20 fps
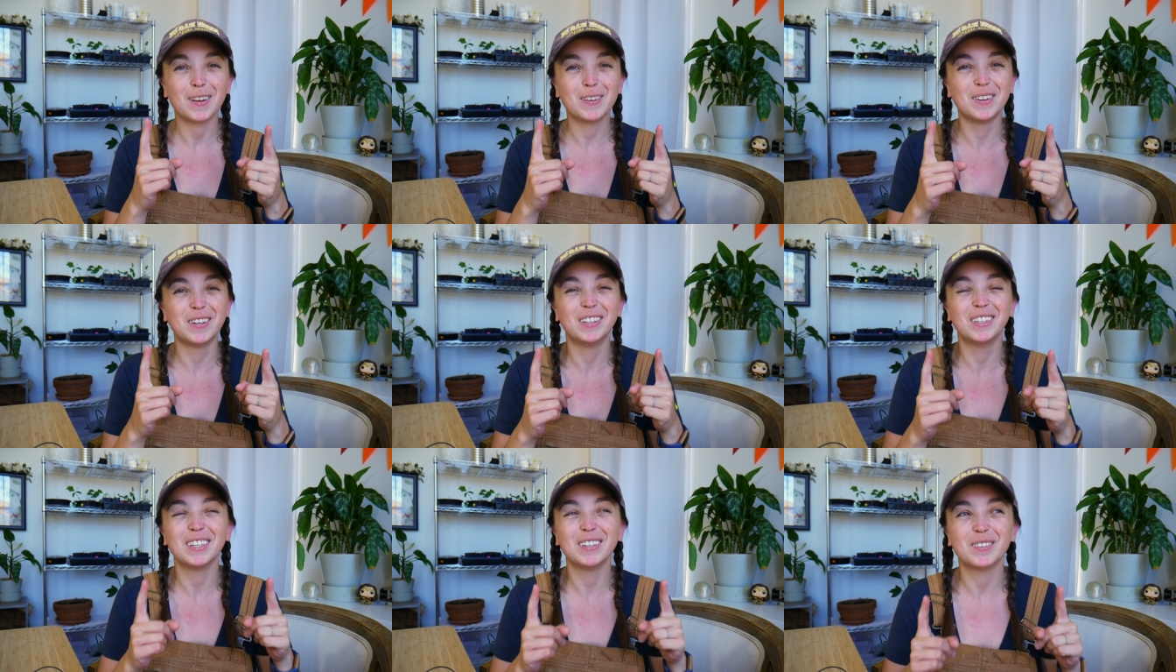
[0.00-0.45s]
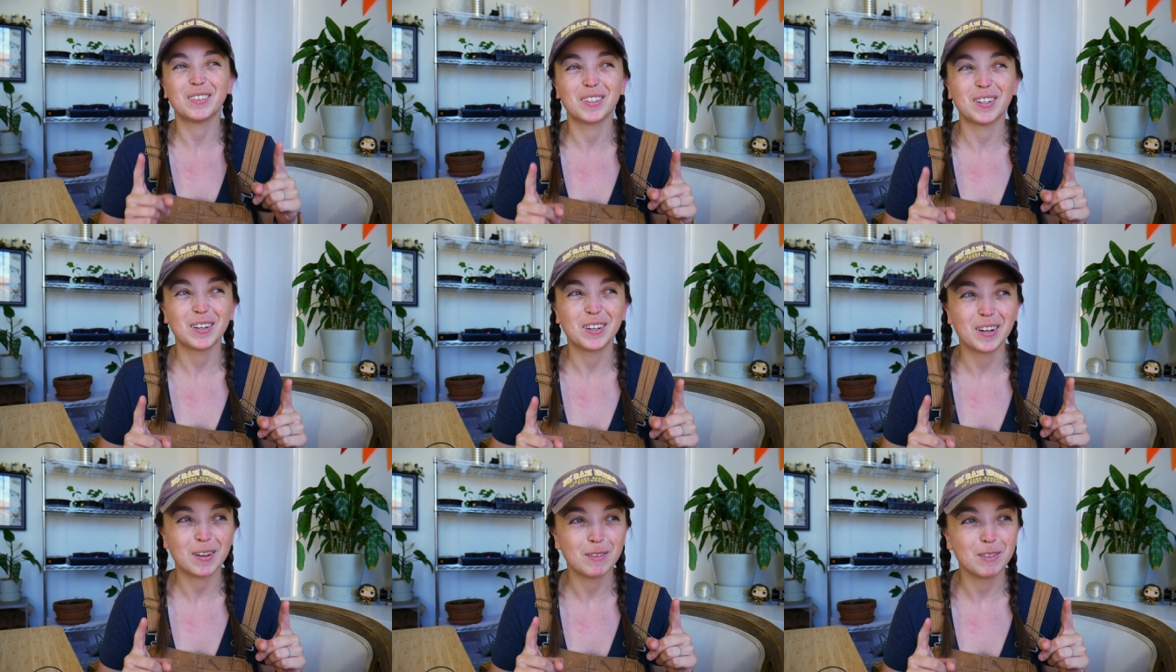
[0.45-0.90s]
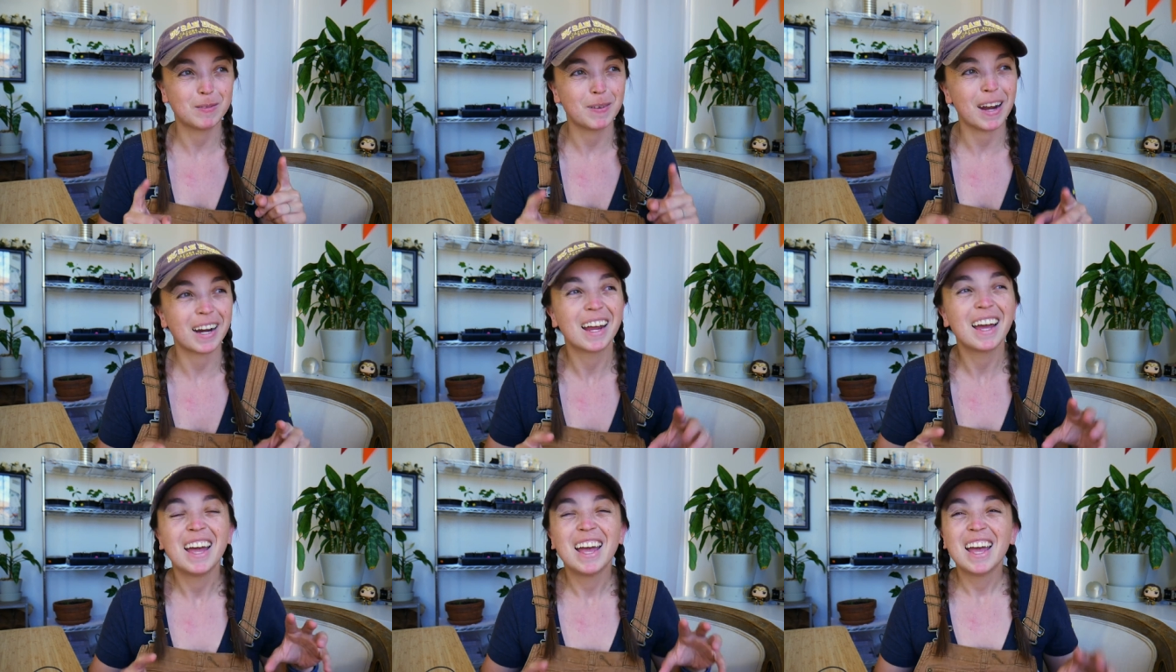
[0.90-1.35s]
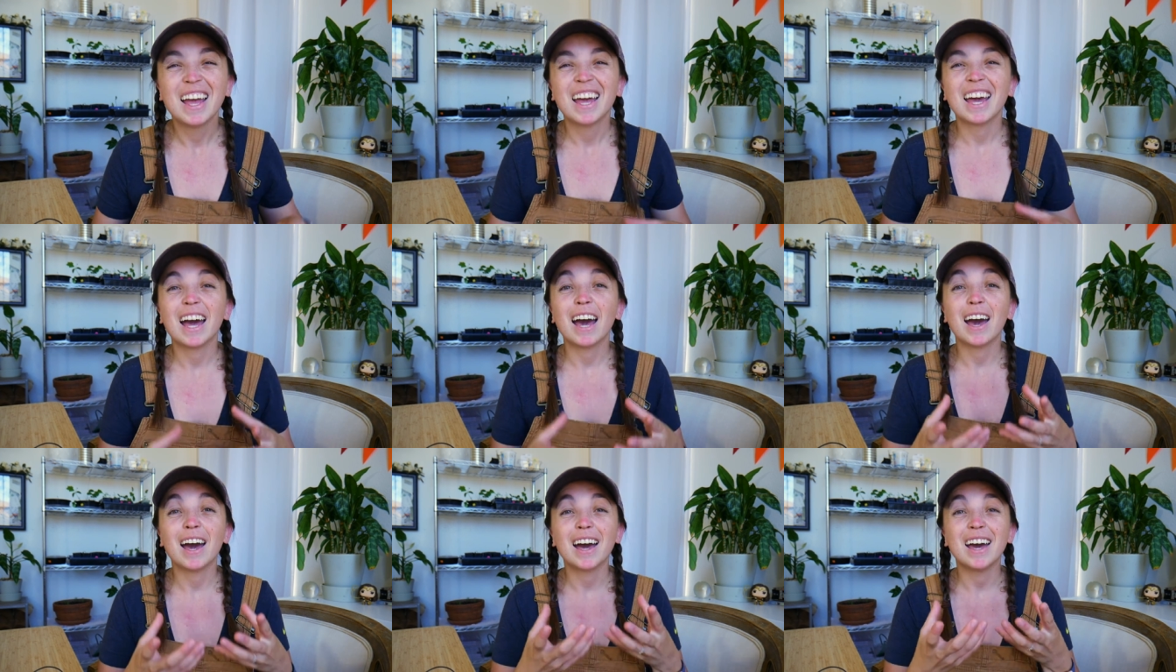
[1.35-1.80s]
I believe, when it comes back,
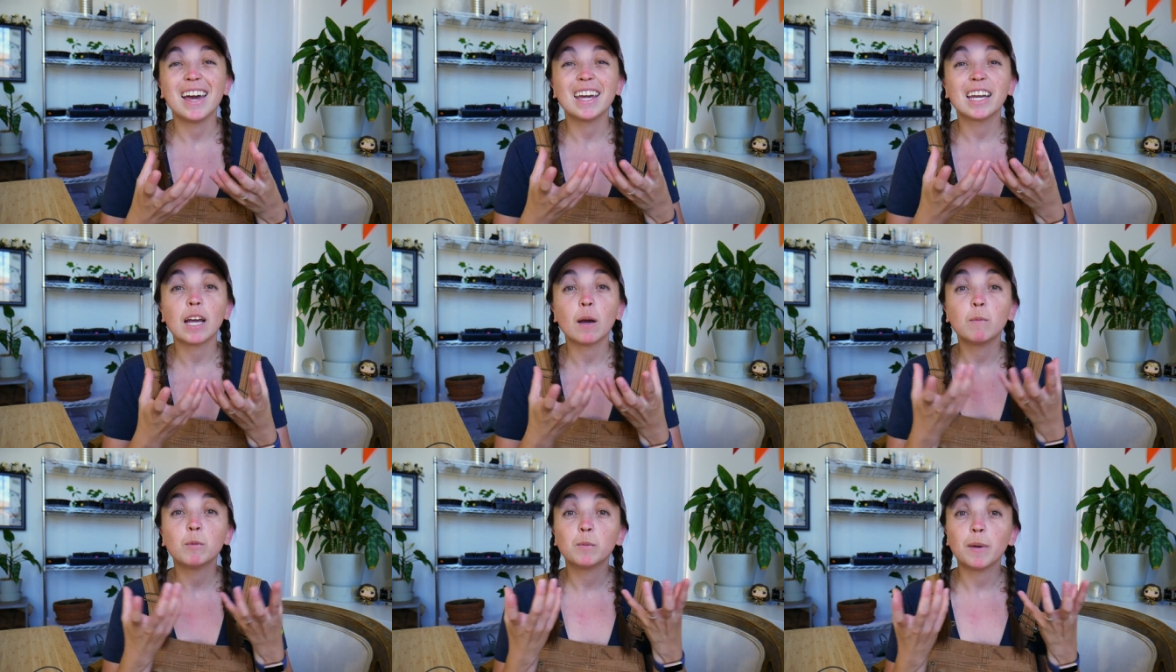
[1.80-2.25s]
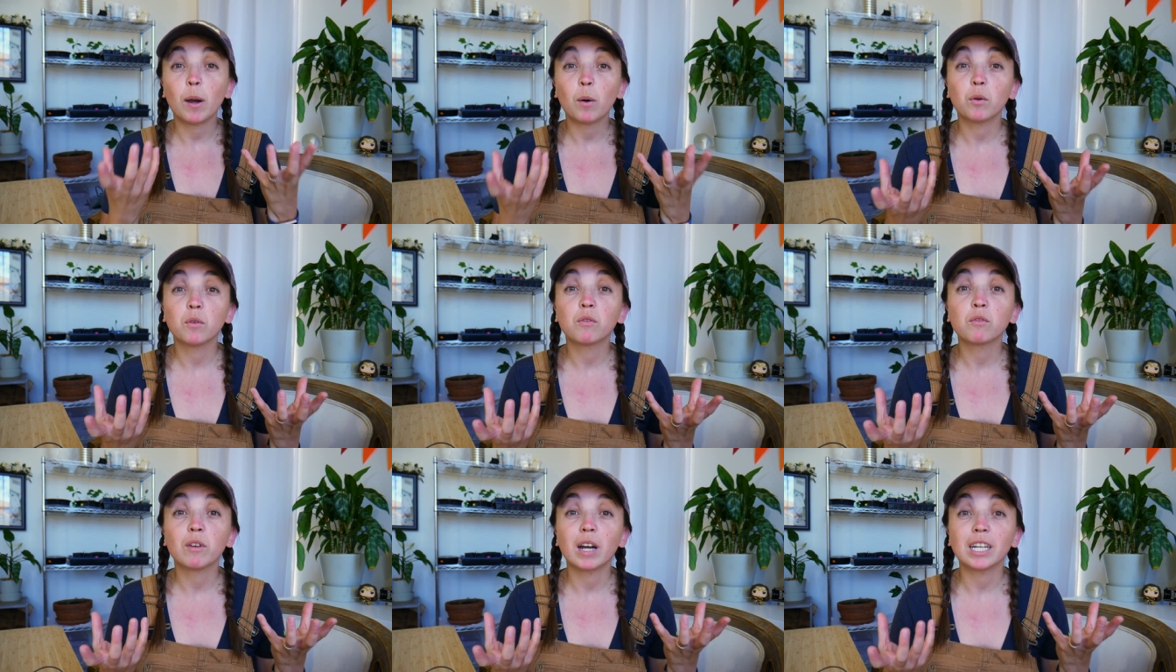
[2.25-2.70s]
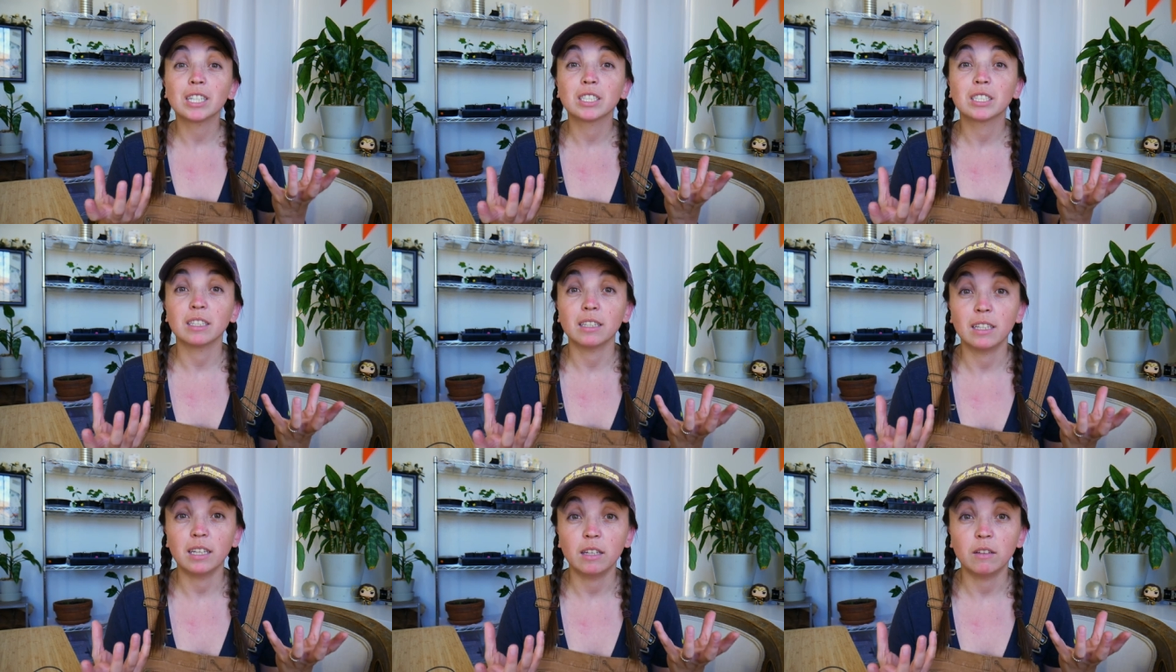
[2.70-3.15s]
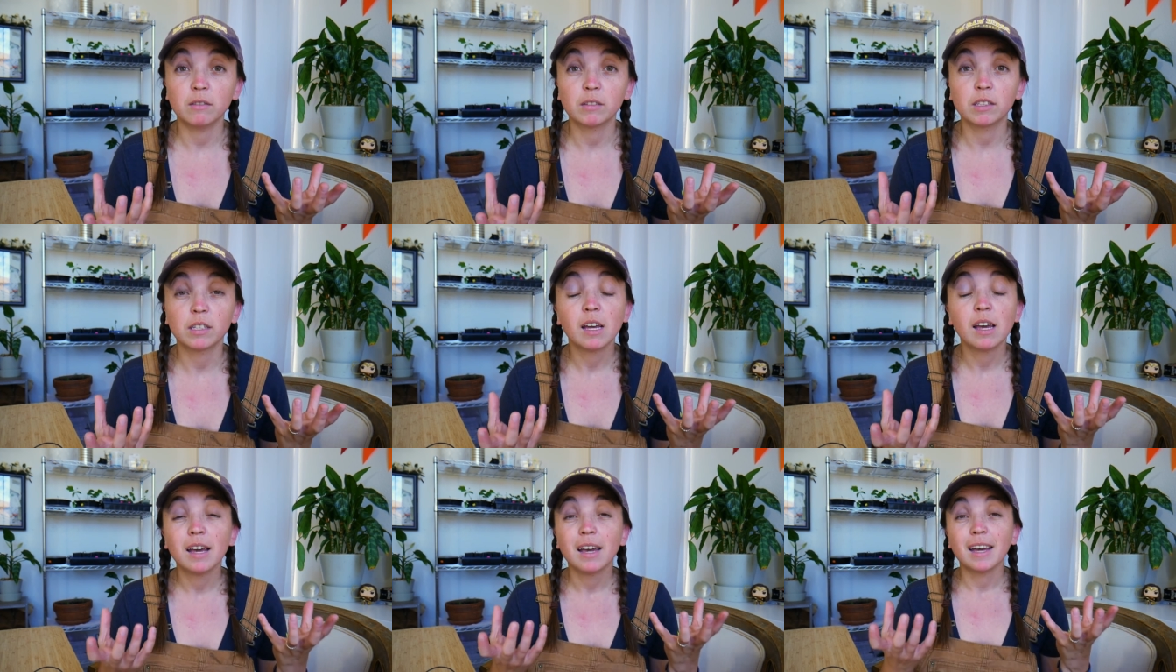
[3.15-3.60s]
uh, it comes back with fresh
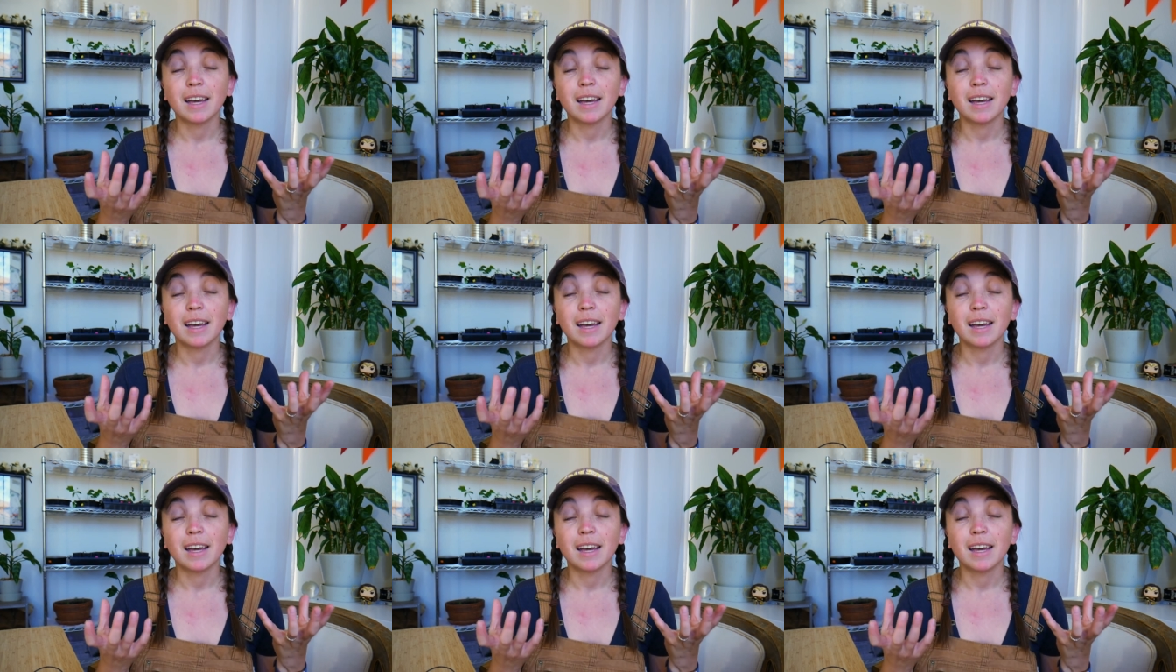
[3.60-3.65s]
leaves.